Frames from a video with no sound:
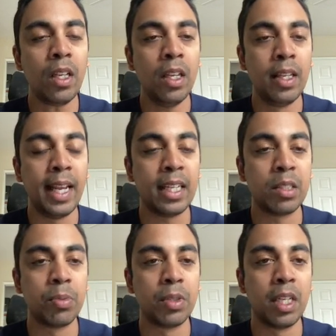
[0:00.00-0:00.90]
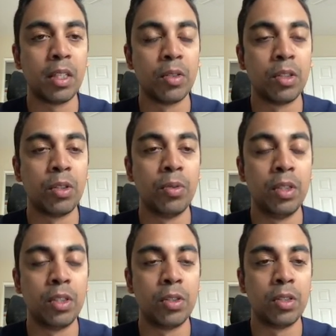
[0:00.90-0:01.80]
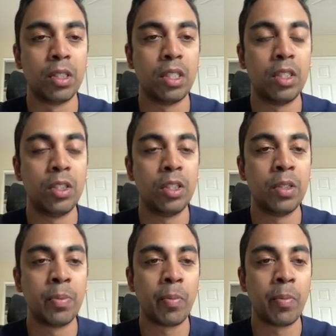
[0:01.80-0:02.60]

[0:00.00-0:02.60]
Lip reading: Next, we'll take those 2 additional stitches.